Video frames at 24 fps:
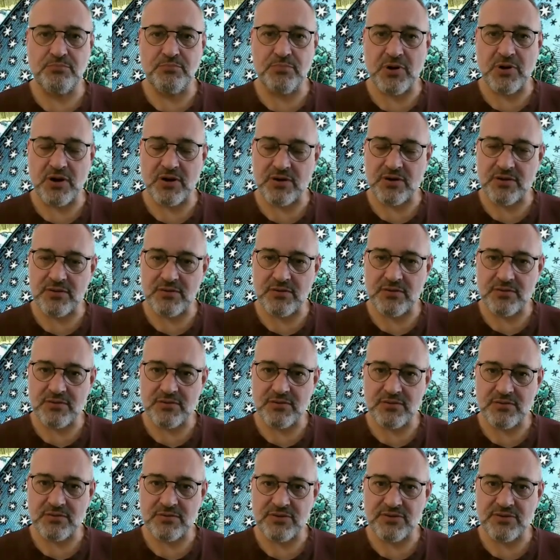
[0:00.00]
But
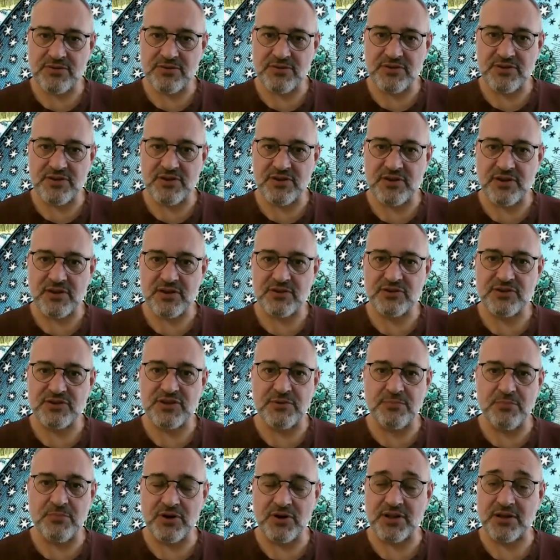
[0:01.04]
the
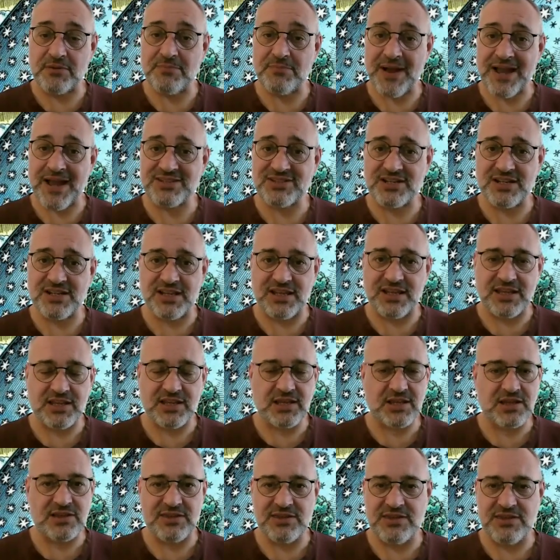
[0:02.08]
demonic masculine
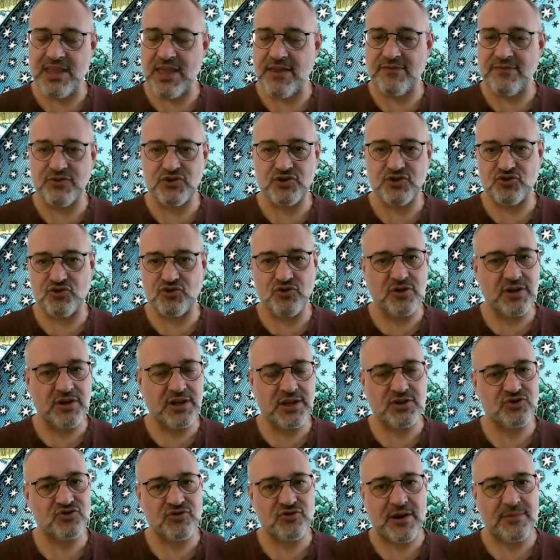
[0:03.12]
can never truly
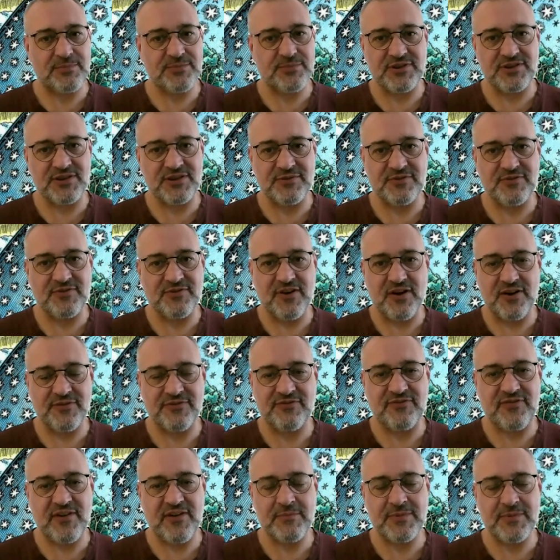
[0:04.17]
entrap the divine
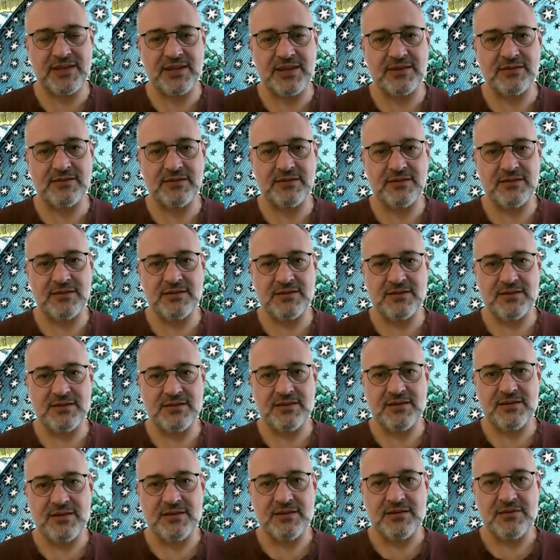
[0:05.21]
feminine
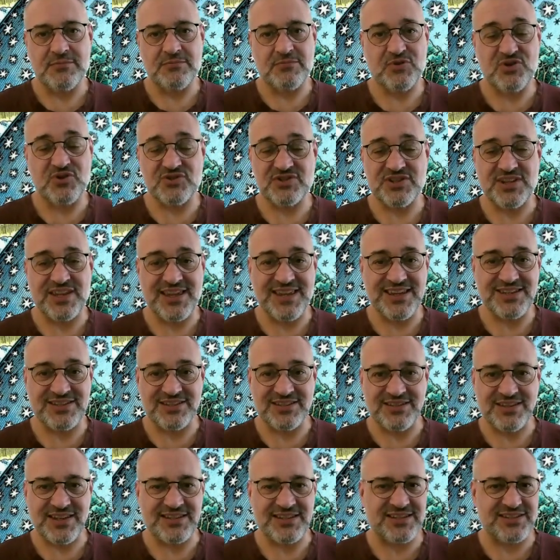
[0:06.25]
because it
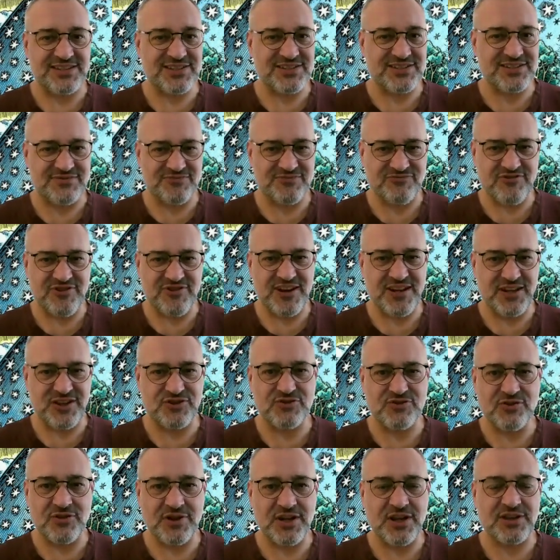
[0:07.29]
isn't, and it doesn't really
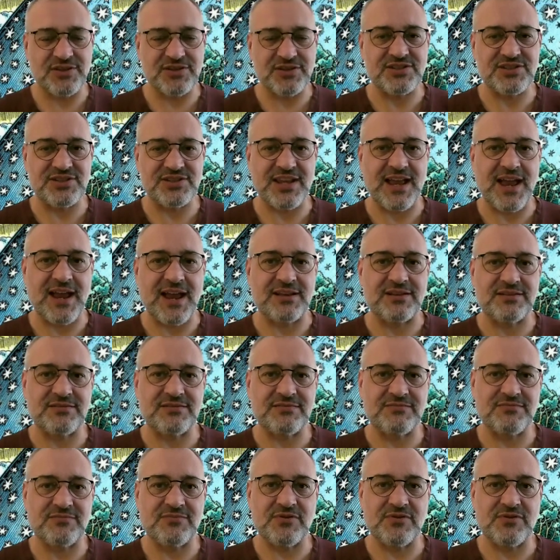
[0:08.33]
truly understand